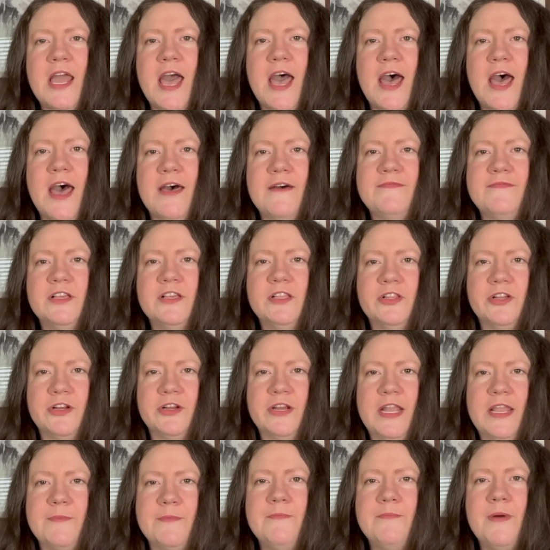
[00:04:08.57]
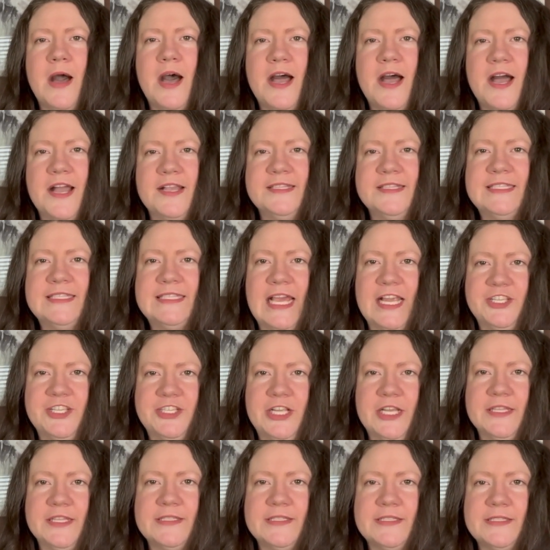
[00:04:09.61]
of the learning pod
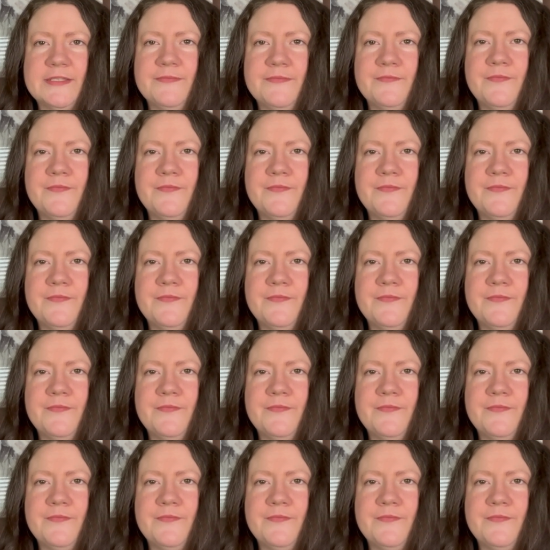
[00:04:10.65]
sessions.